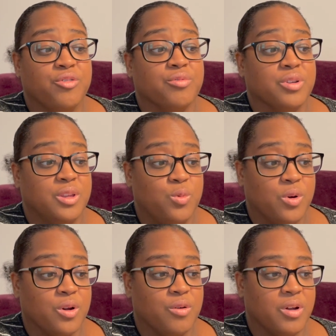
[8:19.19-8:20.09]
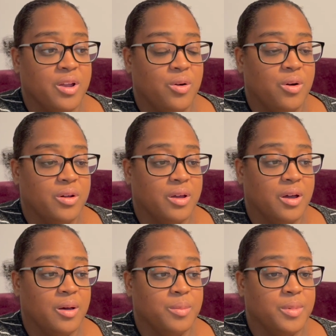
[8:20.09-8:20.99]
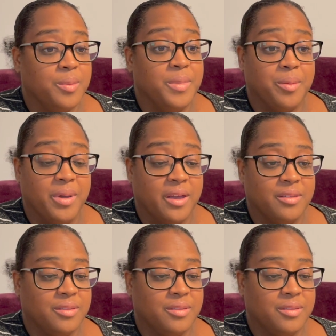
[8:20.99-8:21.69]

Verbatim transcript: really work great on um, Macbeth.